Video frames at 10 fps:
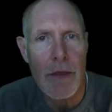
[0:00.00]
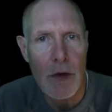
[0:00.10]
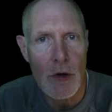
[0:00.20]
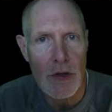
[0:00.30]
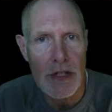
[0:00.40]

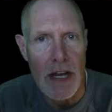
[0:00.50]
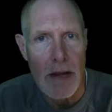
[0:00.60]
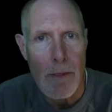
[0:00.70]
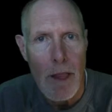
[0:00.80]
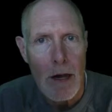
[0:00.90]

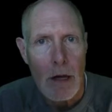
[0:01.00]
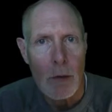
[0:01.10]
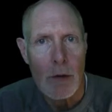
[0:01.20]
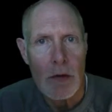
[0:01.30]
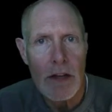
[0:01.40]
Thursday.
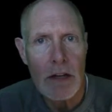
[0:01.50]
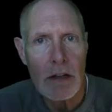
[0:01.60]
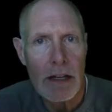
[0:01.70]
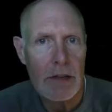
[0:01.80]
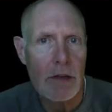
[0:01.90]
We really
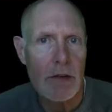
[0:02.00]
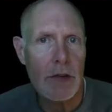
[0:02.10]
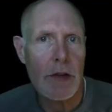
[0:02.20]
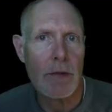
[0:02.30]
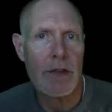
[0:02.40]
collected 2
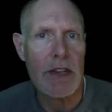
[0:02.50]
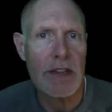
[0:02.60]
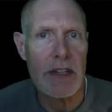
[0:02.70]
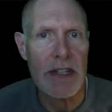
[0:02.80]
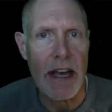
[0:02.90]
different sets
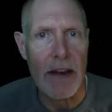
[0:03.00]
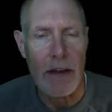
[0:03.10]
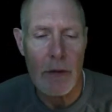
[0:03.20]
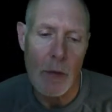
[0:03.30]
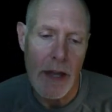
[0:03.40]
of data.
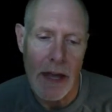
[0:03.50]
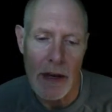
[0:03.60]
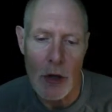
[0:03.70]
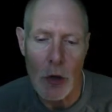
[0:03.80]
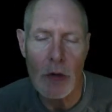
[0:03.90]
We had a
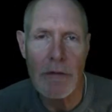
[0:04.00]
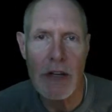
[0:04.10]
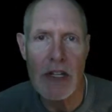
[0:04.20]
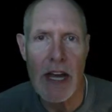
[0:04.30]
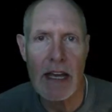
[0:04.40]

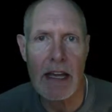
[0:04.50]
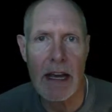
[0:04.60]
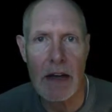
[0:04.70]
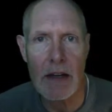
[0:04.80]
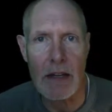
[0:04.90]
goldfish hanging
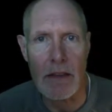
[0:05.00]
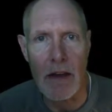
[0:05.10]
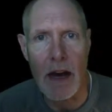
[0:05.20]
out in the